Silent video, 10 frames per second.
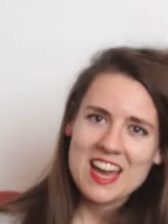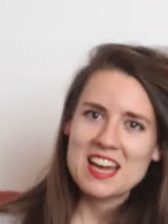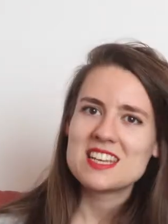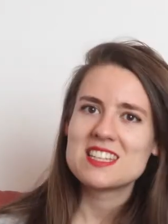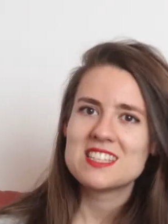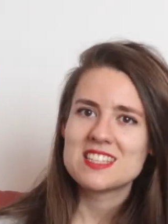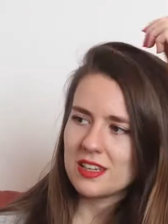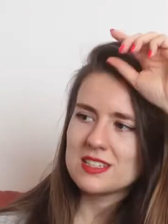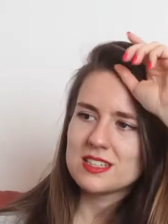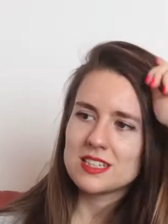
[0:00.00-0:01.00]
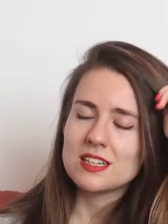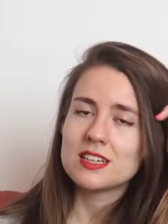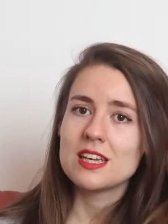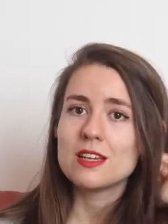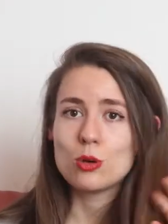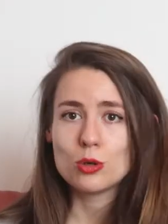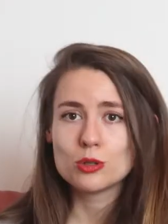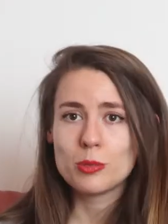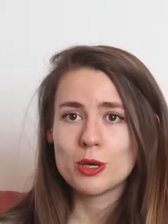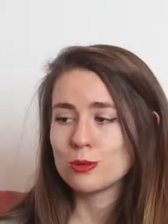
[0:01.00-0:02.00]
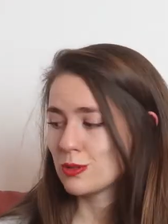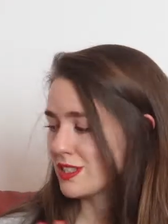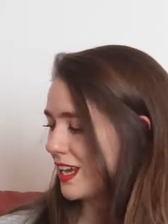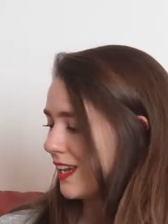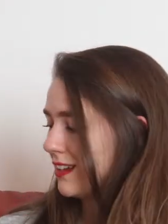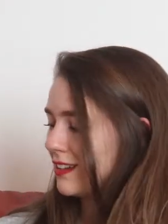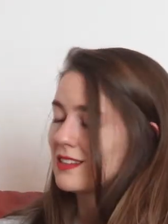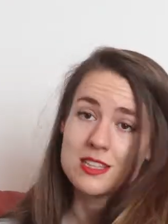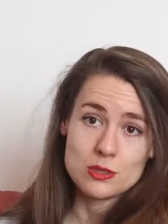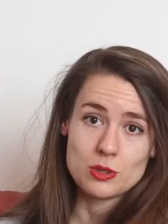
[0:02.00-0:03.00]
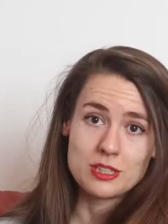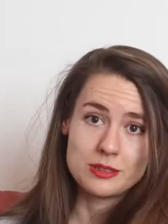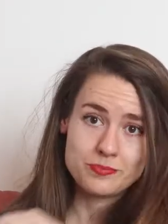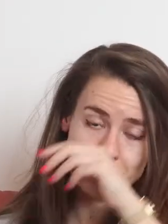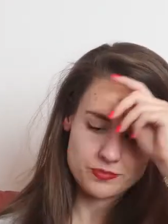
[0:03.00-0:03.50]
as is seen in Old Bones and this one.